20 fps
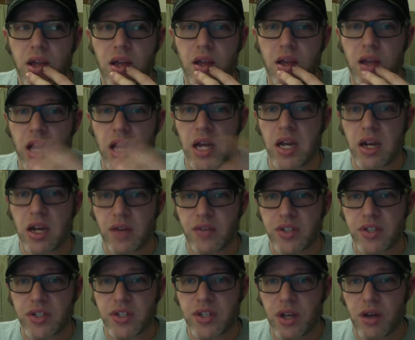in and of
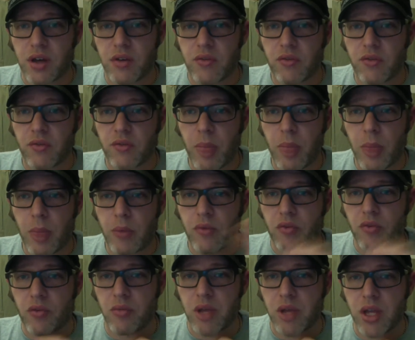itself.
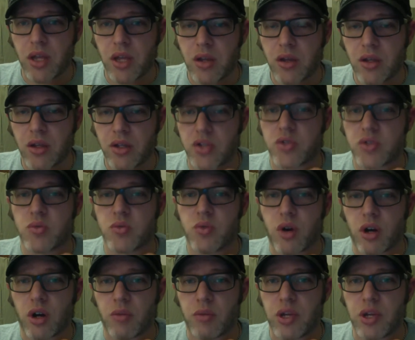For me, it doesn't
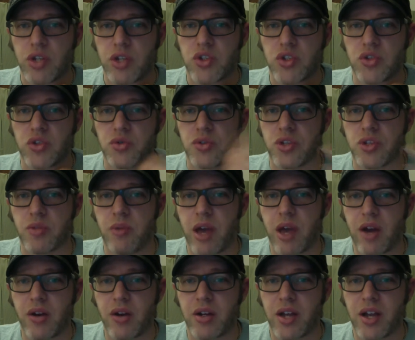work because as soon as the
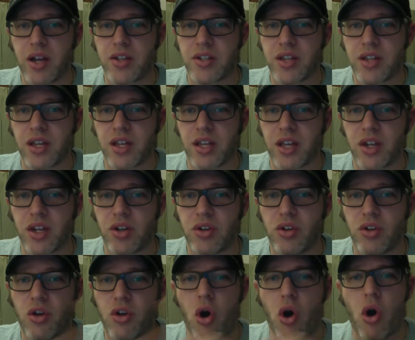battery dies on that
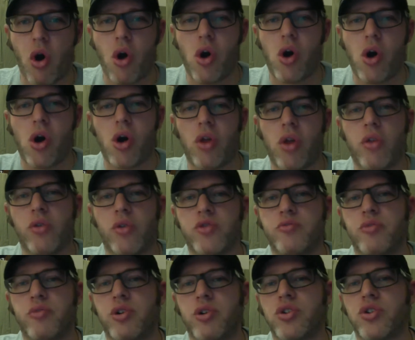Kindle, all those
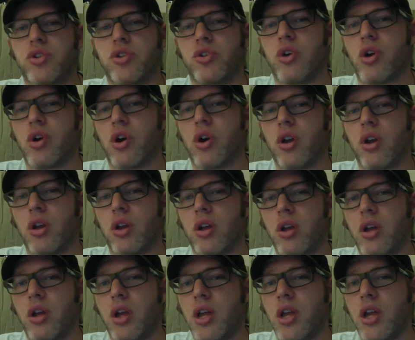books are gone.
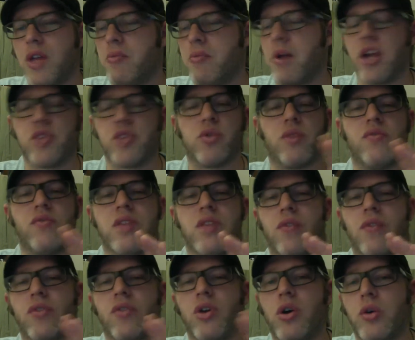You might as well have
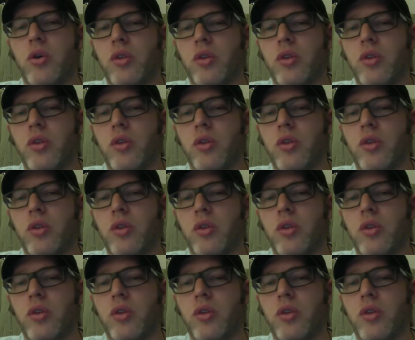never owned